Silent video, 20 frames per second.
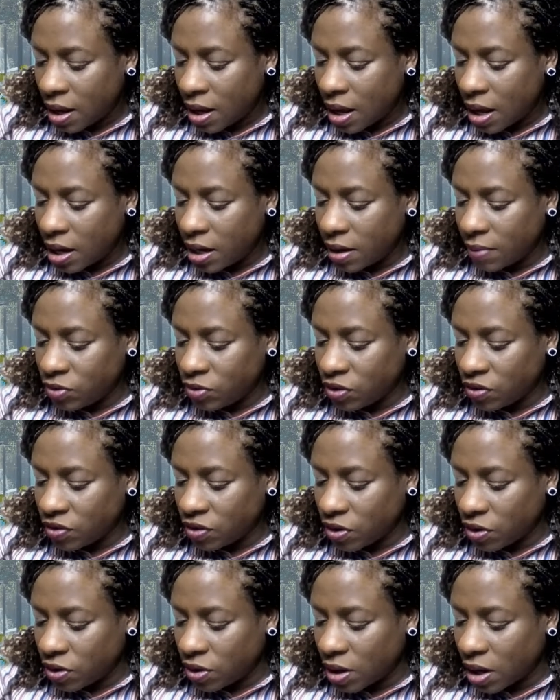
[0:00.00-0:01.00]
and I'm just
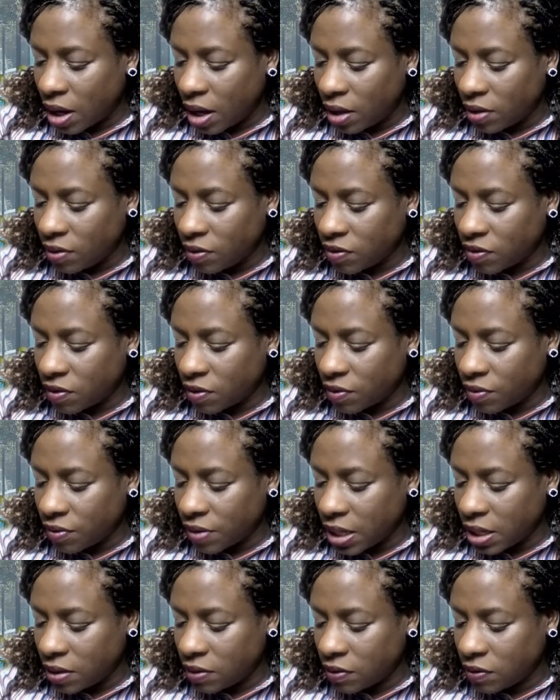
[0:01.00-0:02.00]
going to answer
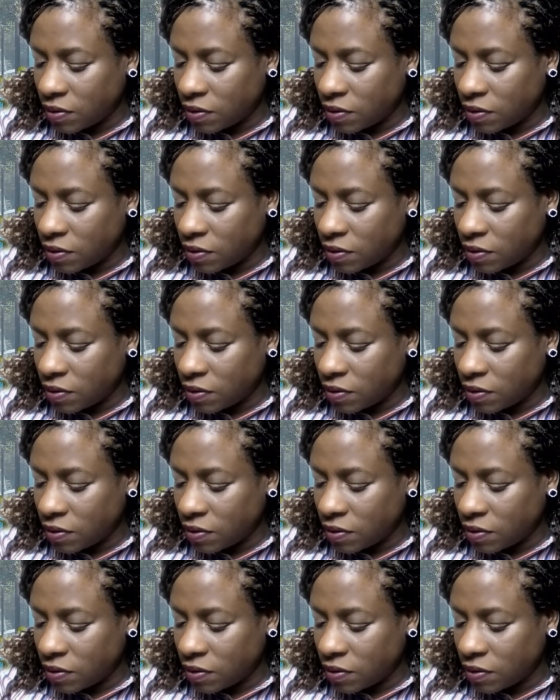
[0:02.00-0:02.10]
it.